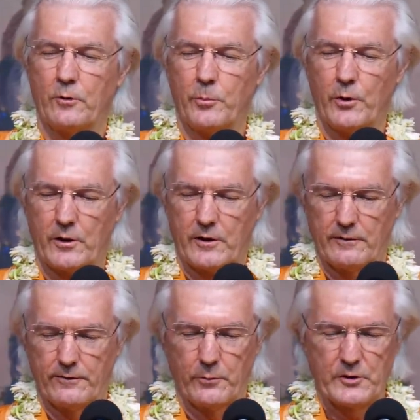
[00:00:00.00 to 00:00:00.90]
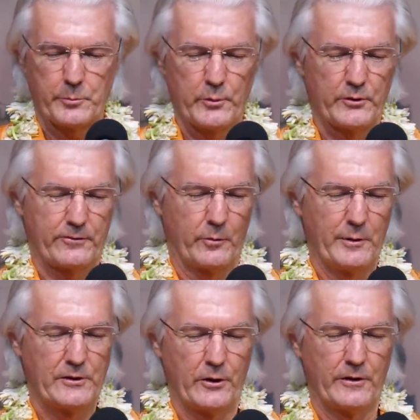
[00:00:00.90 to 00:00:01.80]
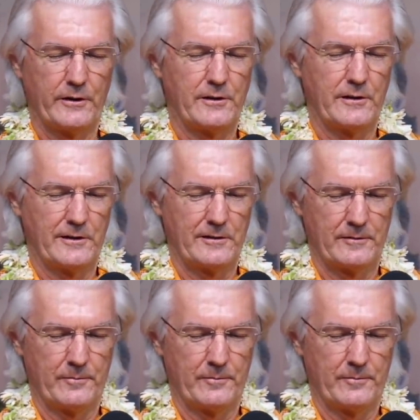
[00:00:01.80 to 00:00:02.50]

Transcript: book of Whispers from Eternity.